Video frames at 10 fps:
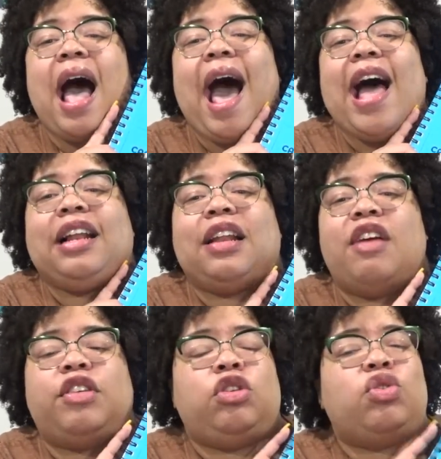I
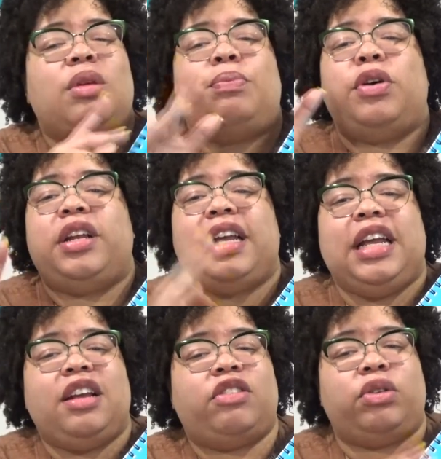love it. You can put
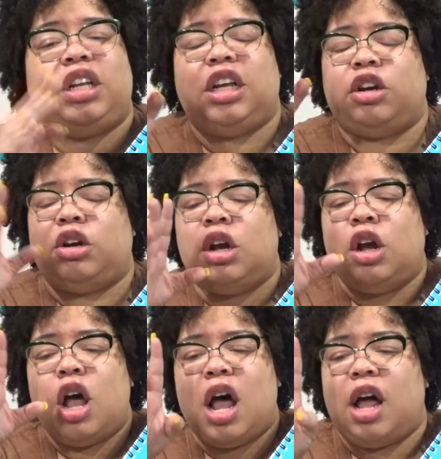inks on here,
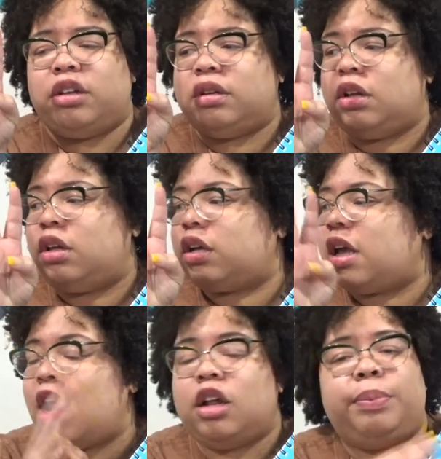uh, uh,
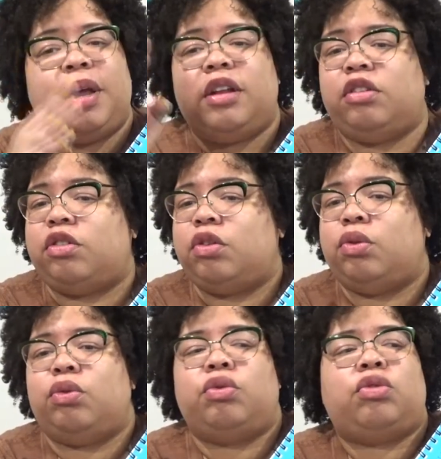color
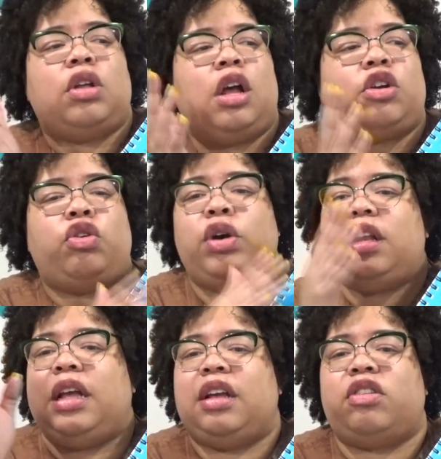pencils,
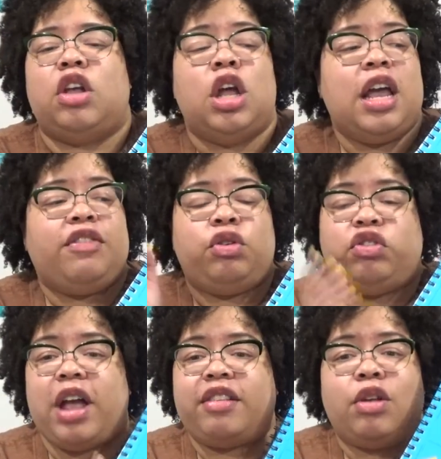acrylics. If you
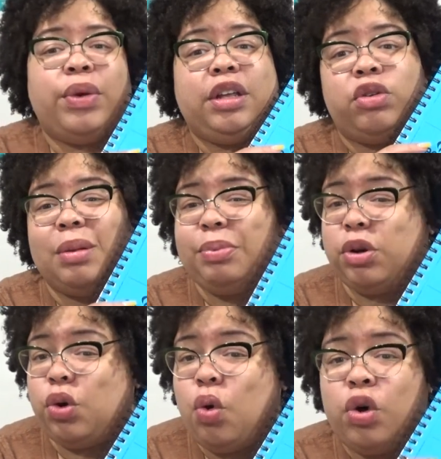gesso it, you can
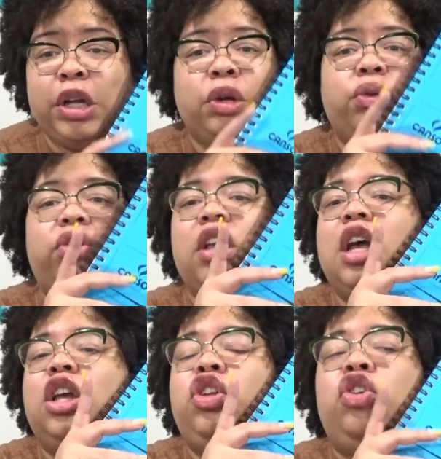put
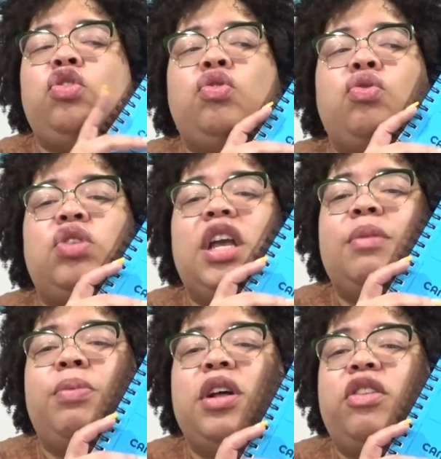oils. You
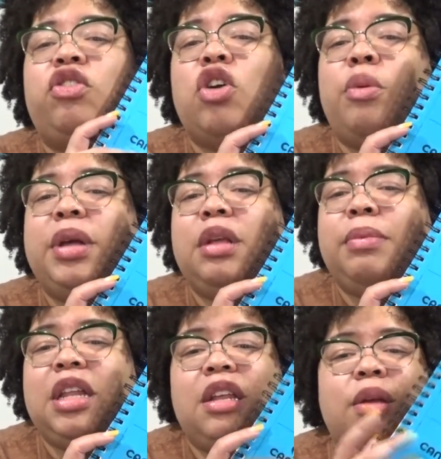can put so many
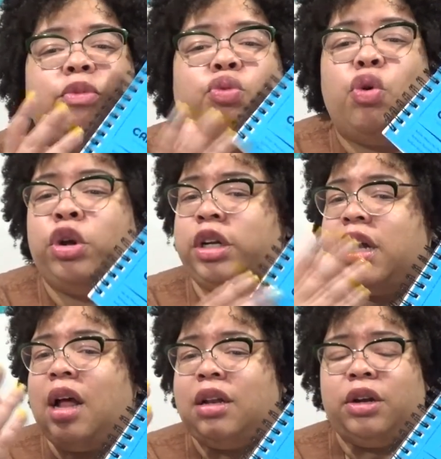mediums,
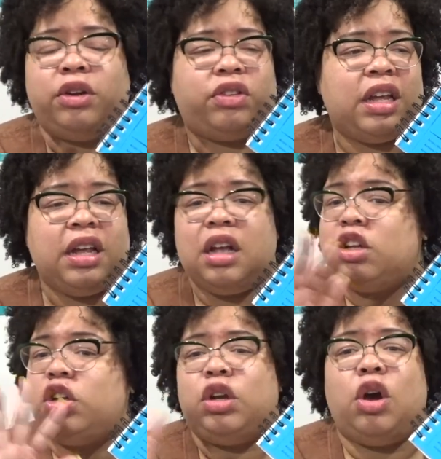watercolors,
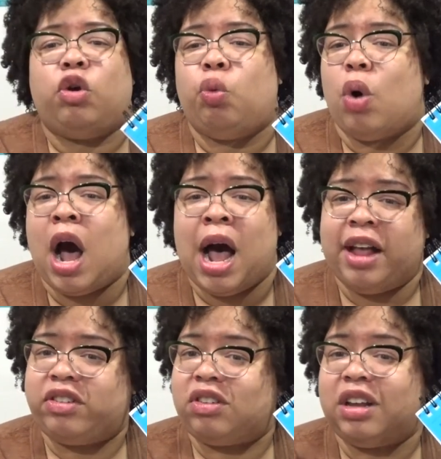you know,
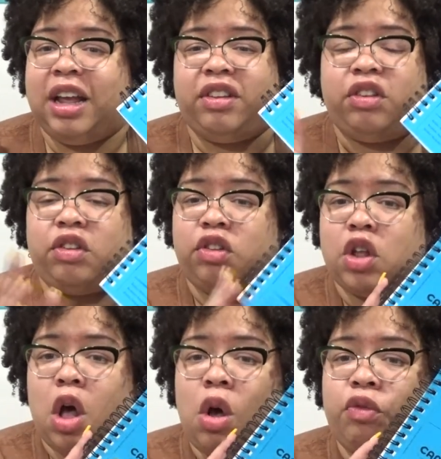gouache. It's
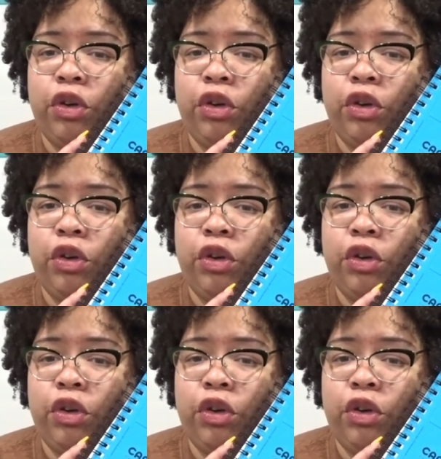so